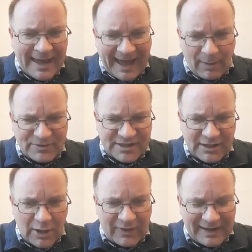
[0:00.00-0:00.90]
Help us to
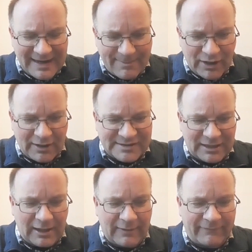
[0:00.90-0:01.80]
know the
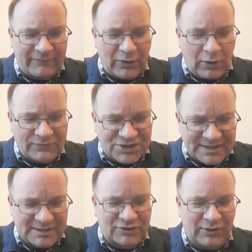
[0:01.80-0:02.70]
limitless love of
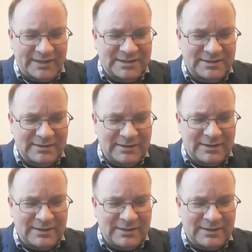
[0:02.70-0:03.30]
Jesus Christ.